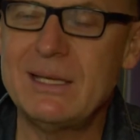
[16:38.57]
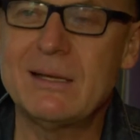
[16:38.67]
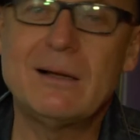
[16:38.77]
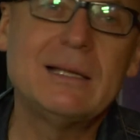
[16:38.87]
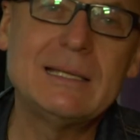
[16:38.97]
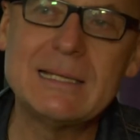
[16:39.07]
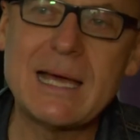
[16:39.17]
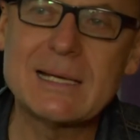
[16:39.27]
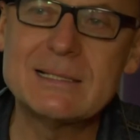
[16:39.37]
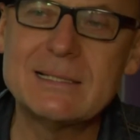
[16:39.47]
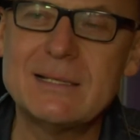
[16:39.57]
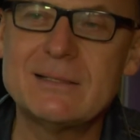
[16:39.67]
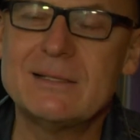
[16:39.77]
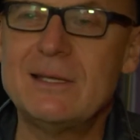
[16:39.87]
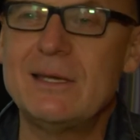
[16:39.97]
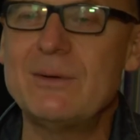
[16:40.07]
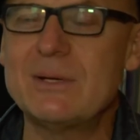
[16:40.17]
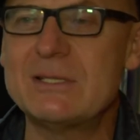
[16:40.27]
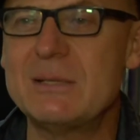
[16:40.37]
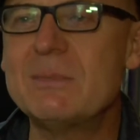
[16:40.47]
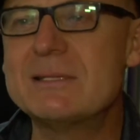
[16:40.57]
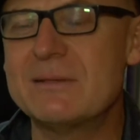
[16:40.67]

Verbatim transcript: They call it an accident. And the Hiroshima